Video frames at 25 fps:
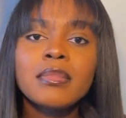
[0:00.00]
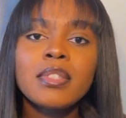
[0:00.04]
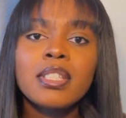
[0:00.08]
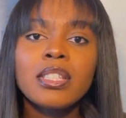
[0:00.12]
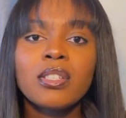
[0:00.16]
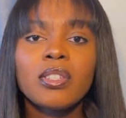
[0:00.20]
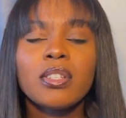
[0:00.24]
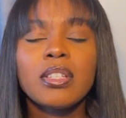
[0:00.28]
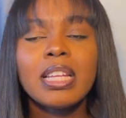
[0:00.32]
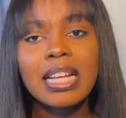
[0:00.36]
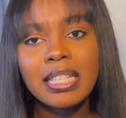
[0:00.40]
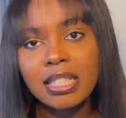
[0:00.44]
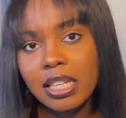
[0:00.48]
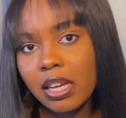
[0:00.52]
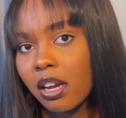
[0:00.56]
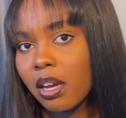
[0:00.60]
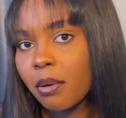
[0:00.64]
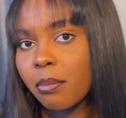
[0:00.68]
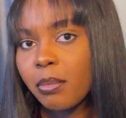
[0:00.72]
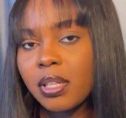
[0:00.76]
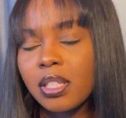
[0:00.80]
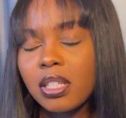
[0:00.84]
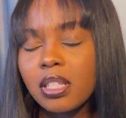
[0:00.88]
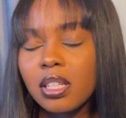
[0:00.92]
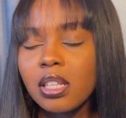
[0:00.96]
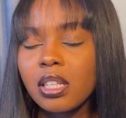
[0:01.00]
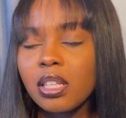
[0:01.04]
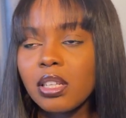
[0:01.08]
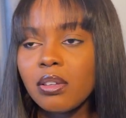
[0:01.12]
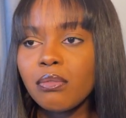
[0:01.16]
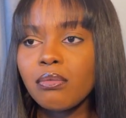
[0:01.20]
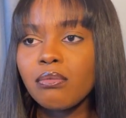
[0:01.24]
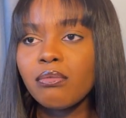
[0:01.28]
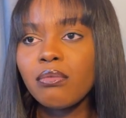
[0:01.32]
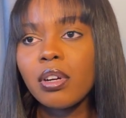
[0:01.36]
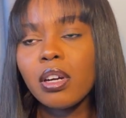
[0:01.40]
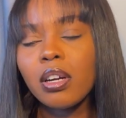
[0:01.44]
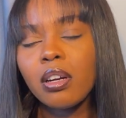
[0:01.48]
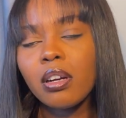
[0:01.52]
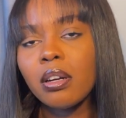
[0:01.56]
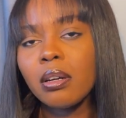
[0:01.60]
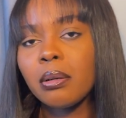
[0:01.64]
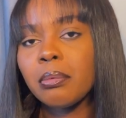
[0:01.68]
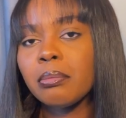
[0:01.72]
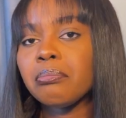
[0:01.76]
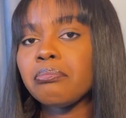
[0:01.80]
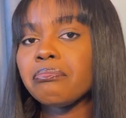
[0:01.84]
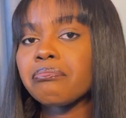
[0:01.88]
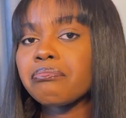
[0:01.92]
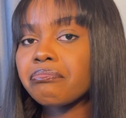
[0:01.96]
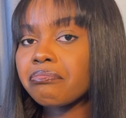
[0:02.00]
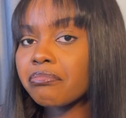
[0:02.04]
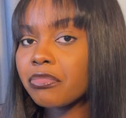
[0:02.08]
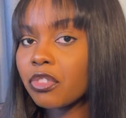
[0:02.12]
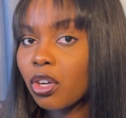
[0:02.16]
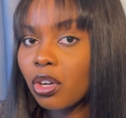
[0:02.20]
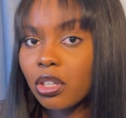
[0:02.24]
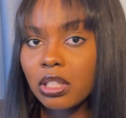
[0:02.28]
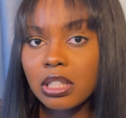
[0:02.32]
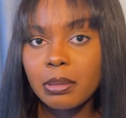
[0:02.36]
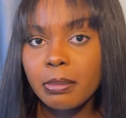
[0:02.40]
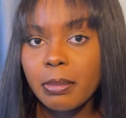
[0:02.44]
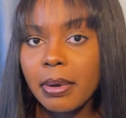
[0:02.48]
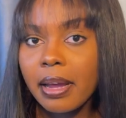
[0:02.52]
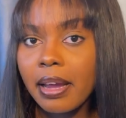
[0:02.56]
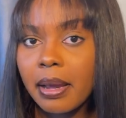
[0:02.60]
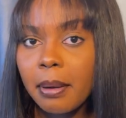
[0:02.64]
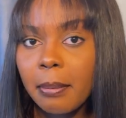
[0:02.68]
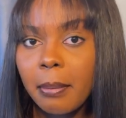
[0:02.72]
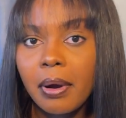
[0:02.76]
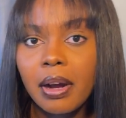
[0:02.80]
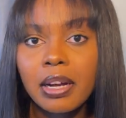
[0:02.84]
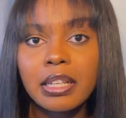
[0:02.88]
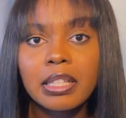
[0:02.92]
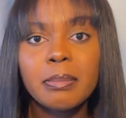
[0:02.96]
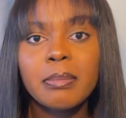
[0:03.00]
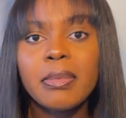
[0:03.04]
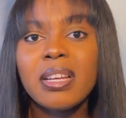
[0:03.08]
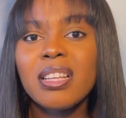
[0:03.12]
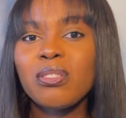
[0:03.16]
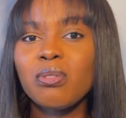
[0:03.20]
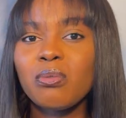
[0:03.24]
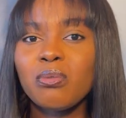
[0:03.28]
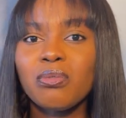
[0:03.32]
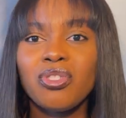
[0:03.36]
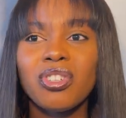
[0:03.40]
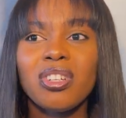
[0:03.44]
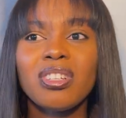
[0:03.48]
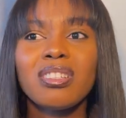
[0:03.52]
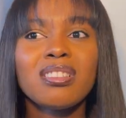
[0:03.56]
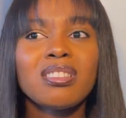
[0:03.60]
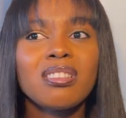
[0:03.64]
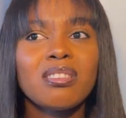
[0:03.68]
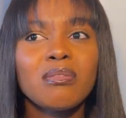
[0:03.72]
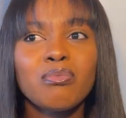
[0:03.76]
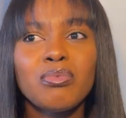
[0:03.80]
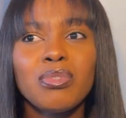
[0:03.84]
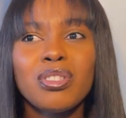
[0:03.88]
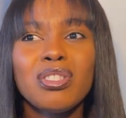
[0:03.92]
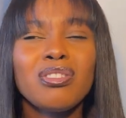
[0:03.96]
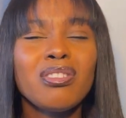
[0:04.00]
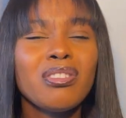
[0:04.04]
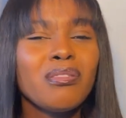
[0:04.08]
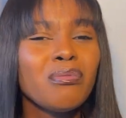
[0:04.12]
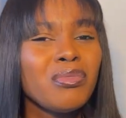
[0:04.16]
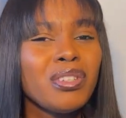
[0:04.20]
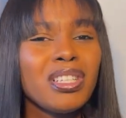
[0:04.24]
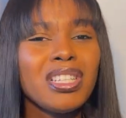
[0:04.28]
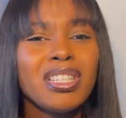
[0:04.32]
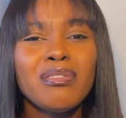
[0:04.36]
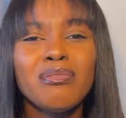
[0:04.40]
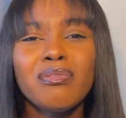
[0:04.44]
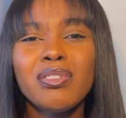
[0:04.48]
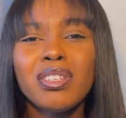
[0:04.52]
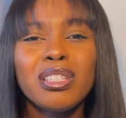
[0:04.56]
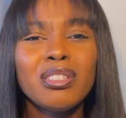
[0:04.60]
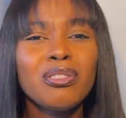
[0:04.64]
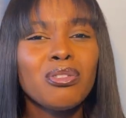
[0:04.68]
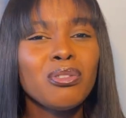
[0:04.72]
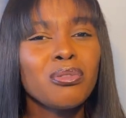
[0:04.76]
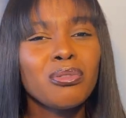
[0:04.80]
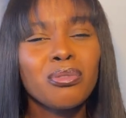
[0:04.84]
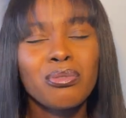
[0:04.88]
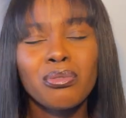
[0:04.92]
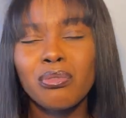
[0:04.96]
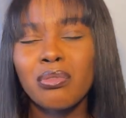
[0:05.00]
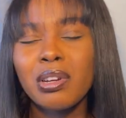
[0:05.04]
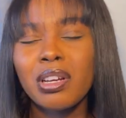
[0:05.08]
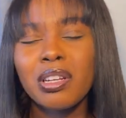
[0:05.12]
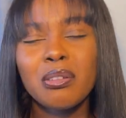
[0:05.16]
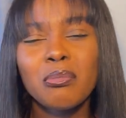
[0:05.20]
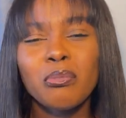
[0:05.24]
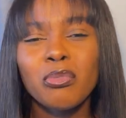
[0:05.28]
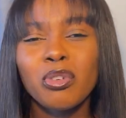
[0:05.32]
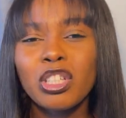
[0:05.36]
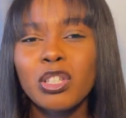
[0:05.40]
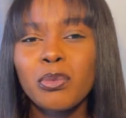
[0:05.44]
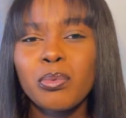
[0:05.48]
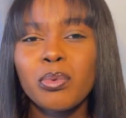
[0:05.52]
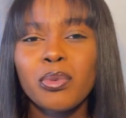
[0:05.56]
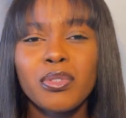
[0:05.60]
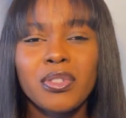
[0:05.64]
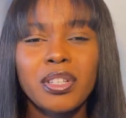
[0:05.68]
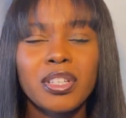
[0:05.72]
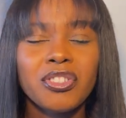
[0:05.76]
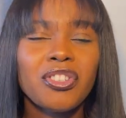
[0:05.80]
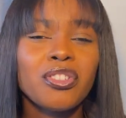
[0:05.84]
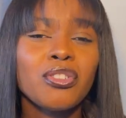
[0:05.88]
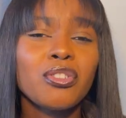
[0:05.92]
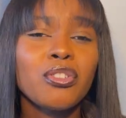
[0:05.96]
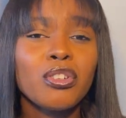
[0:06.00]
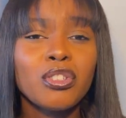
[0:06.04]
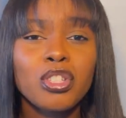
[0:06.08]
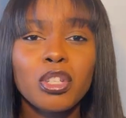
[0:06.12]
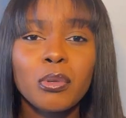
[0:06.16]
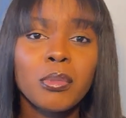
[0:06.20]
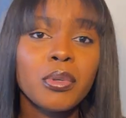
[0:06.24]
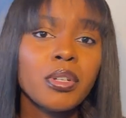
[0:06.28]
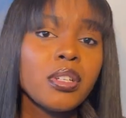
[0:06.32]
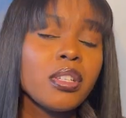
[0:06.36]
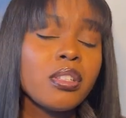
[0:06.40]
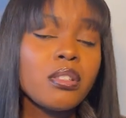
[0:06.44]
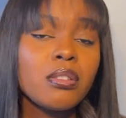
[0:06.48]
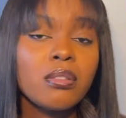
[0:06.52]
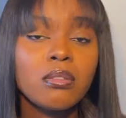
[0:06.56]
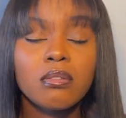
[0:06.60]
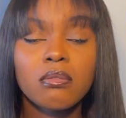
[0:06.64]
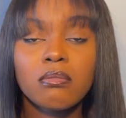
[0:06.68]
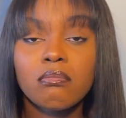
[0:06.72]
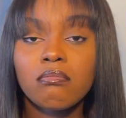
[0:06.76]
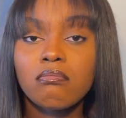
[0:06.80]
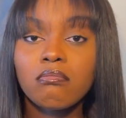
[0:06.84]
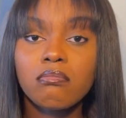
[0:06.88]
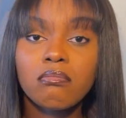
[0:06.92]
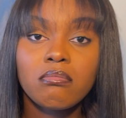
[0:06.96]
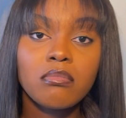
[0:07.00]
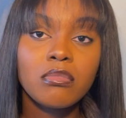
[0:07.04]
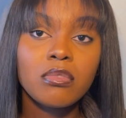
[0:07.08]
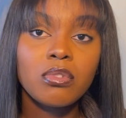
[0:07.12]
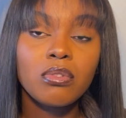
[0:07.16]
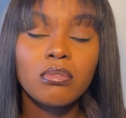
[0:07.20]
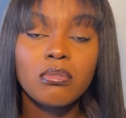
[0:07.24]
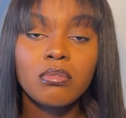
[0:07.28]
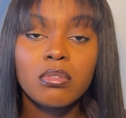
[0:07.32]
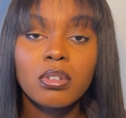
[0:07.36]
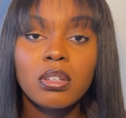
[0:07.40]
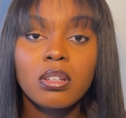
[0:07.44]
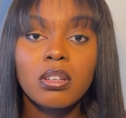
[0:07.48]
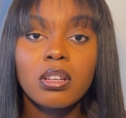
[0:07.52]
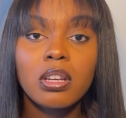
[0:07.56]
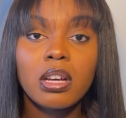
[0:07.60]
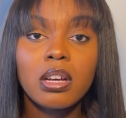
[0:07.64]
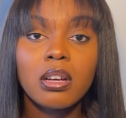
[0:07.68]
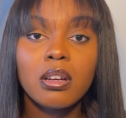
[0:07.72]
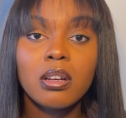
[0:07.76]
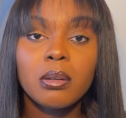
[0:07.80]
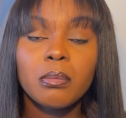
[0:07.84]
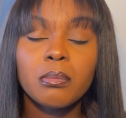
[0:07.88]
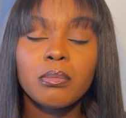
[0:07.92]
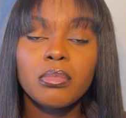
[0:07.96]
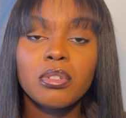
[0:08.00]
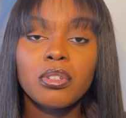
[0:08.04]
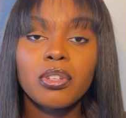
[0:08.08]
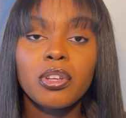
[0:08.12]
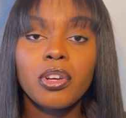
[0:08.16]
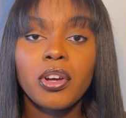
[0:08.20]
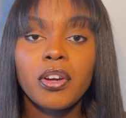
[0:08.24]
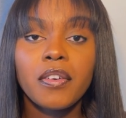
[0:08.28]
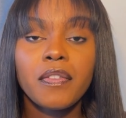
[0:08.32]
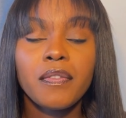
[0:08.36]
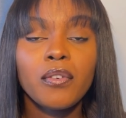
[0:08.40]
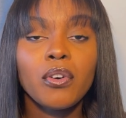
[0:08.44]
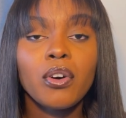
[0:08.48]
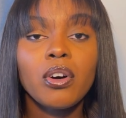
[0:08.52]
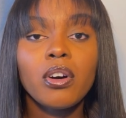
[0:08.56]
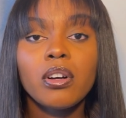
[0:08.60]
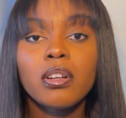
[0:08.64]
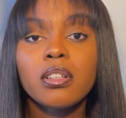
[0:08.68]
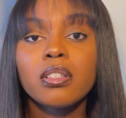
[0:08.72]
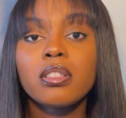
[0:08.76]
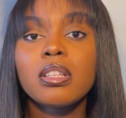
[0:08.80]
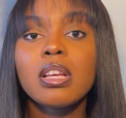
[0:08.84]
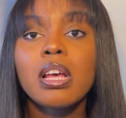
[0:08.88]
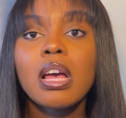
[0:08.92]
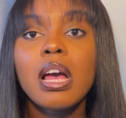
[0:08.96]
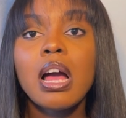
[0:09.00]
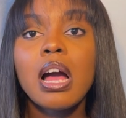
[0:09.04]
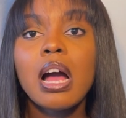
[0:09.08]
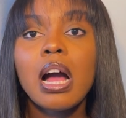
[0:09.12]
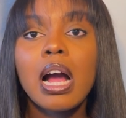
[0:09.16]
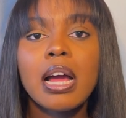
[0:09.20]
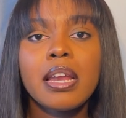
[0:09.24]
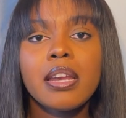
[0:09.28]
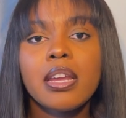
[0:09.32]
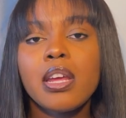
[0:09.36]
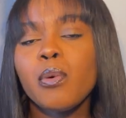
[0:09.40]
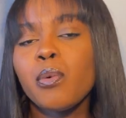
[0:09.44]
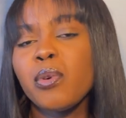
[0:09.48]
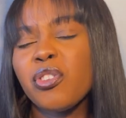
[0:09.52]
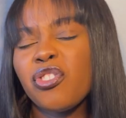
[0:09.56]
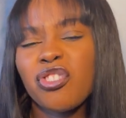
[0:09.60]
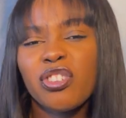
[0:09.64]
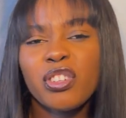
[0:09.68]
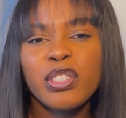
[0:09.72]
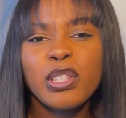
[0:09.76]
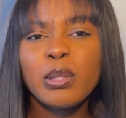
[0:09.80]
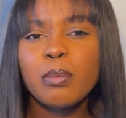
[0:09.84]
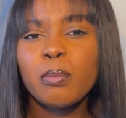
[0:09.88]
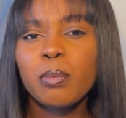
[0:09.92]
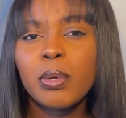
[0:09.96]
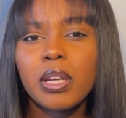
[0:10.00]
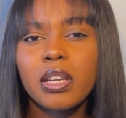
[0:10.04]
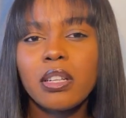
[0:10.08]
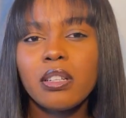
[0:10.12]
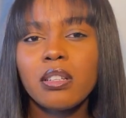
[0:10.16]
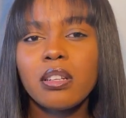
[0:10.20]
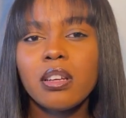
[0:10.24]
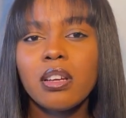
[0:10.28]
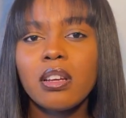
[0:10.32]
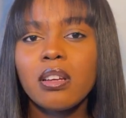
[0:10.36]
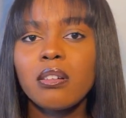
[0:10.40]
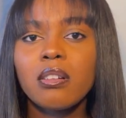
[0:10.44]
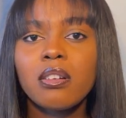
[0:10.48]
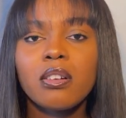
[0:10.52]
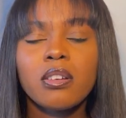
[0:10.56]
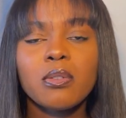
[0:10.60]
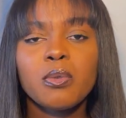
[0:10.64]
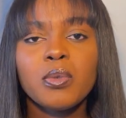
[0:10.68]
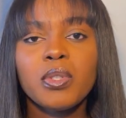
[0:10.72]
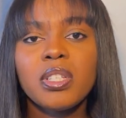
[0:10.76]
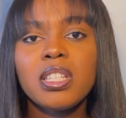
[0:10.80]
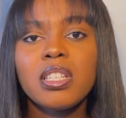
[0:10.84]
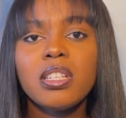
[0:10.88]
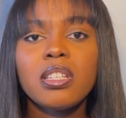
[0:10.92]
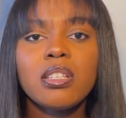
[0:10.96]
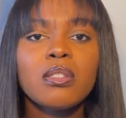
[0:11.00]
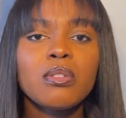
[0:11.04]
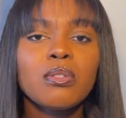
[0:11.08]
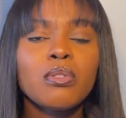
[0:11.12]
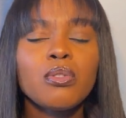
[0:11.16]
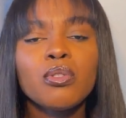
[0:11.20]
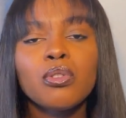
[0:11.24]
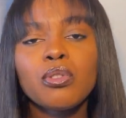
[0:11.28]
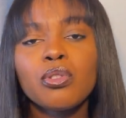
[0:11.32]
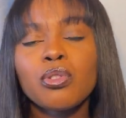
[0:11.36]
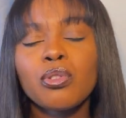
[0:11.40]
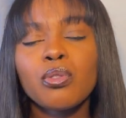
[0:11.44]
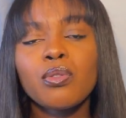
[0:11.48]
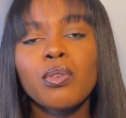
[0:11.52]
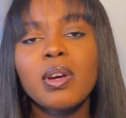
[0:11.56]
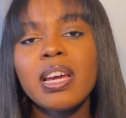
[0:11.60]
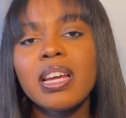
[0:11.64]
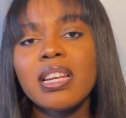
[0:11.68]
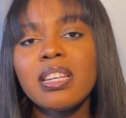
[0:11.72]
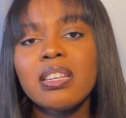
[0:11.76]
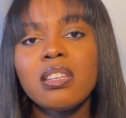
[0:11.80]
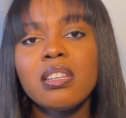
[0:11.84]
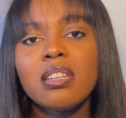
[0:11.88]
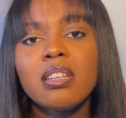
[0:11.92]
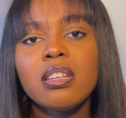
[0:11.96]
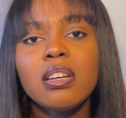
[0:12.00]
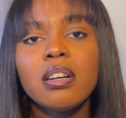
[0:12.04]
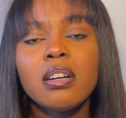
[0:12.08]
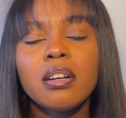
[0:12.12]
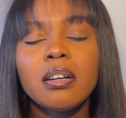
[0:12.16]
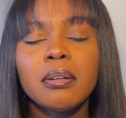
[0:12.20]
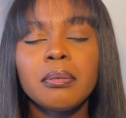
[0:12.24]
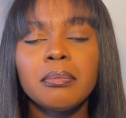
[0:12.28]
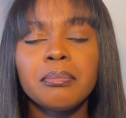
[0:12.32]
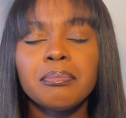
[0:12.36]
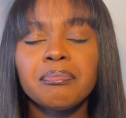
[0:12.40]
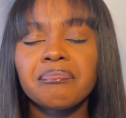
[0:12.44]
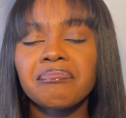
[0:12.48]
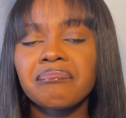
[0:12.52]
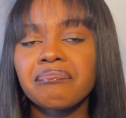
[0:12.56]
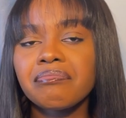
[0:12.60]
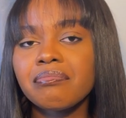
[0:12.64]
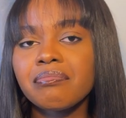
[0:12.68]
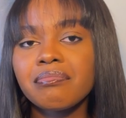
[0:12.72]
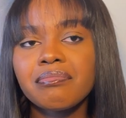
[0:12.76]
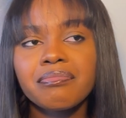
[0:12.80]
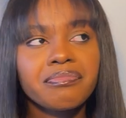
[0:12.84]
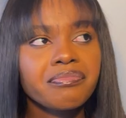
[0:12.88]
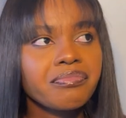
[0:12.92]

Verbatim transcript: so that's how i basically um got my apartment we just we don't we didn't really go through any much process just got somebody to to um secure it for us and then we just paid because we didn't need to go through any um